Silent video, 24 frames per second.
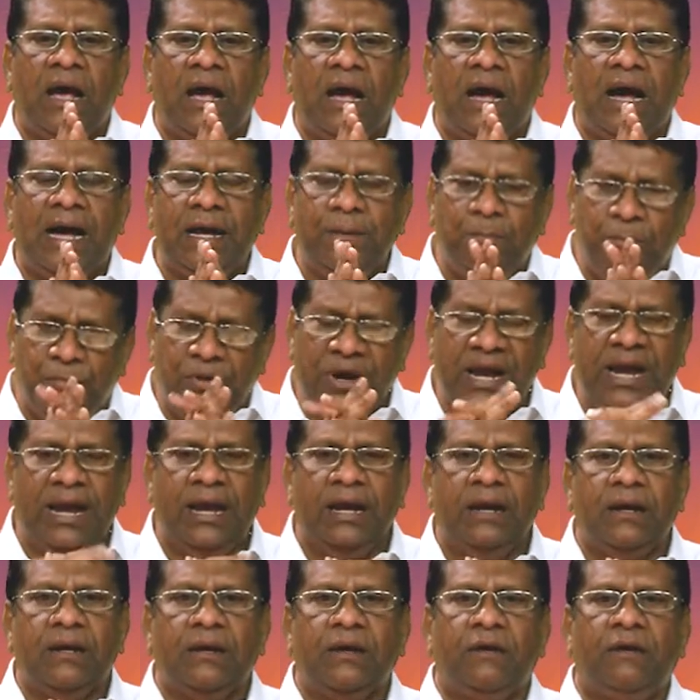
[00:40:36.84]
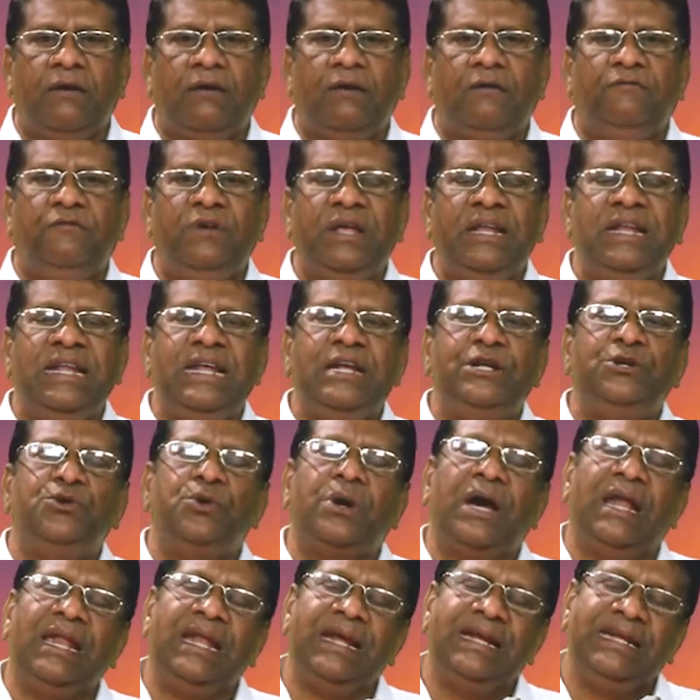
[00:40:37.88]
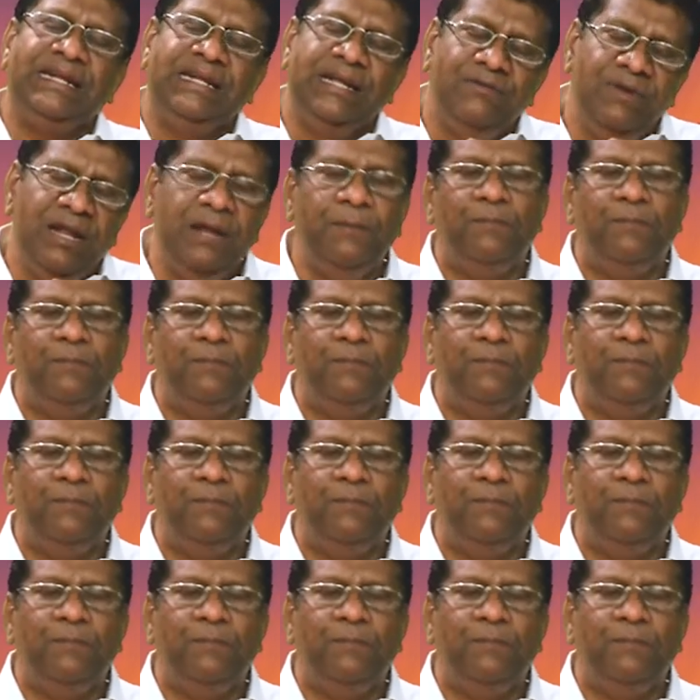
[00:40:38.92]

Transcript: I pray, we need to collectively